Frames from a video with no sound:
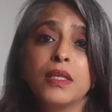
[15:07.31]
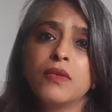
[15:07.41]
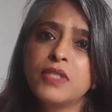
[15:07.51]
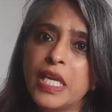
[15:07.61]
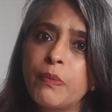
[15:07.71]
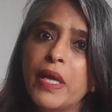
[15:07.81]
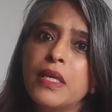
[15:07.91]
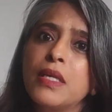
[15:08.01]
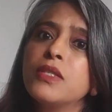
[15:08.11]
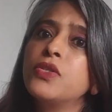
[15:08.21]
Now tech
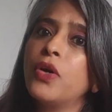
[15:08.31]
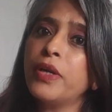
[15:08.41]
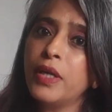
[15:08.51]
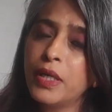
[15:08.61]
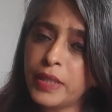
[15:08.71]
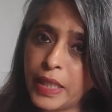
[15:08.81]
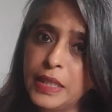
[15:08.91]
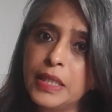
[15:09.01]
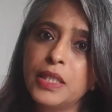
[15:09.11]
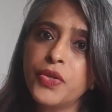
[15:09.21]
pack is your technical